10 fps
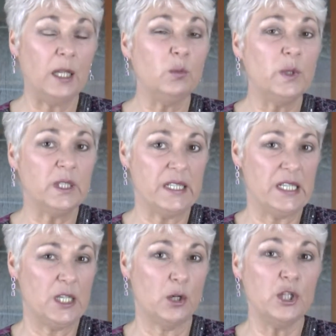will
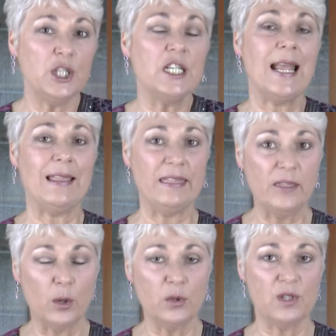associate
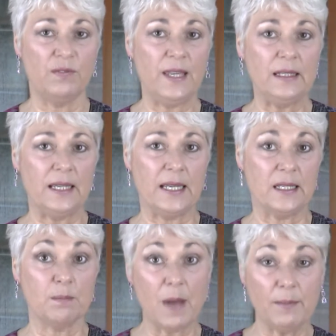those
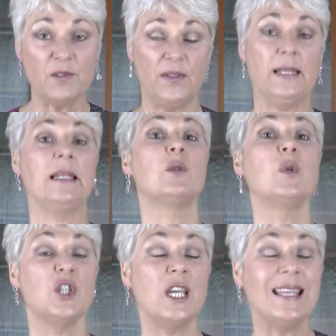feelings, mom's feelings,
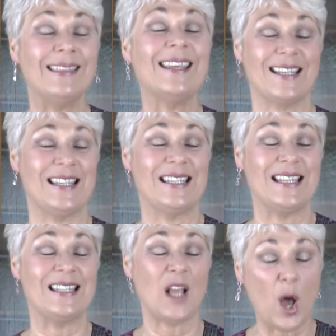which it thinks is
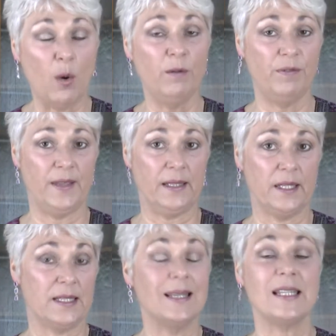its own
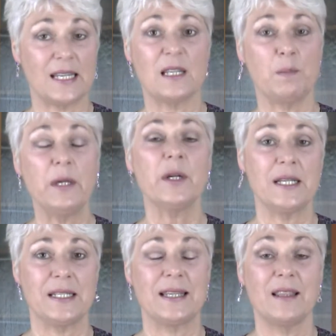feelings and is
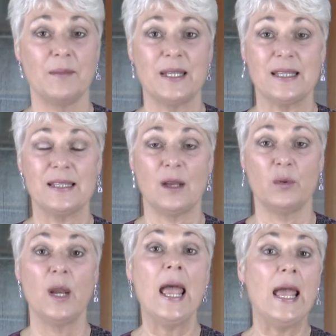experiencing them as its
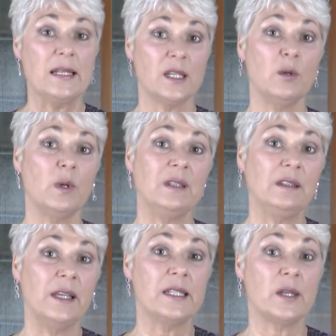own. It's
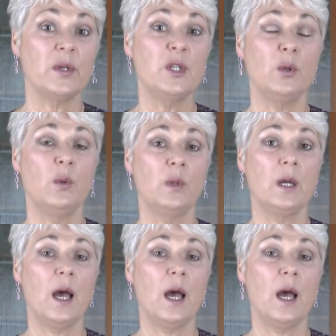going to